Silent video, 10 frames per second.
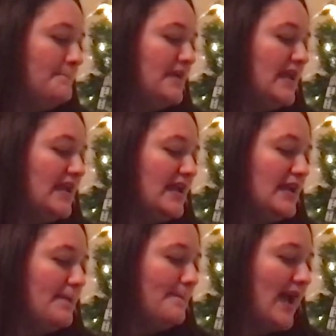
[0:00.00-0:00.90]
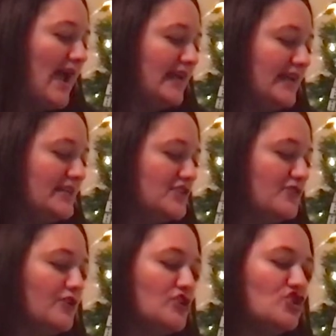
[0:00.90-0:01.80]
big package
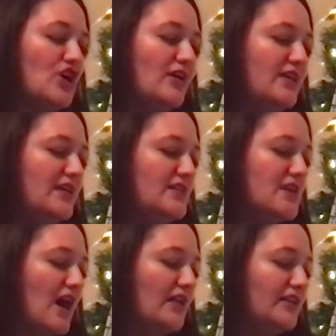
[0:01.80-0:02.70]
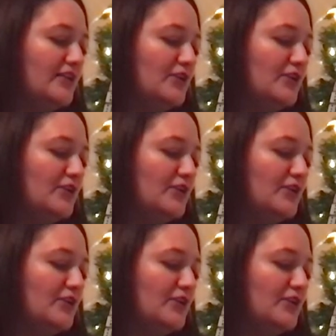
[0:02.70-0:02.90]
for chunky toddler